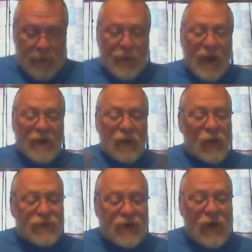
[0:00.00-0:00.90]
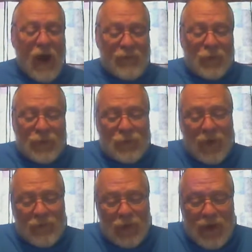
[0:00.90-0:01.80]
but I closed it off with the
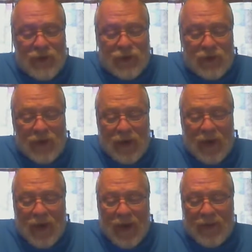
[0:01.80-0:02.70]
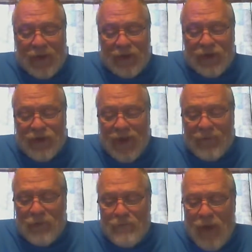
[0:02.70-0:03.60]
revelation that the
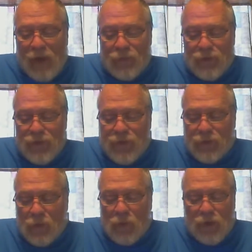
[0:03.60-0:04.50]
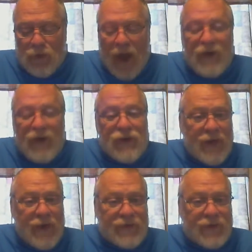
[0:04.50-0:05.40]
7 mountains were not
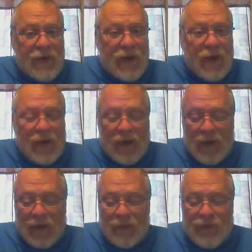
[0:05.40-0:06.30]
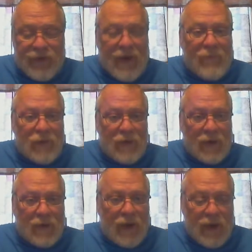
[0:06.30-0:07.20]
just the 7
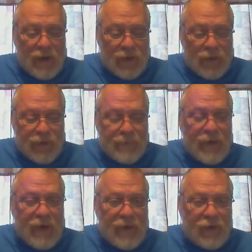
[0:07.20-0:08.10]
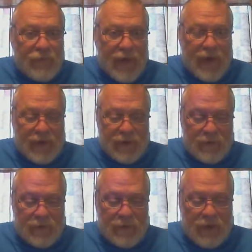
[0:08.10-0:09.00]
little hills beneath the Vatican,
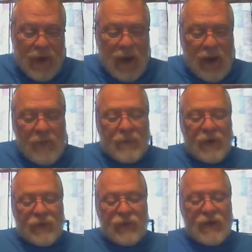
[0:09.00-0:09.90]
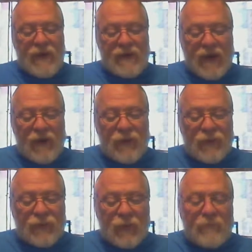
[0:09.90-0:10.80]
but these
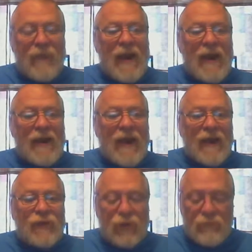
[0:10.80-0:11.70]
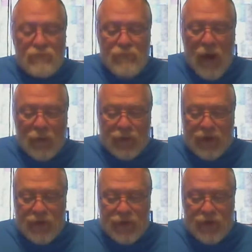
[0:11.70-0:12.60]
hills were made into
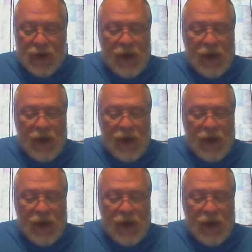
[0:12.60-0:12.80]
mountains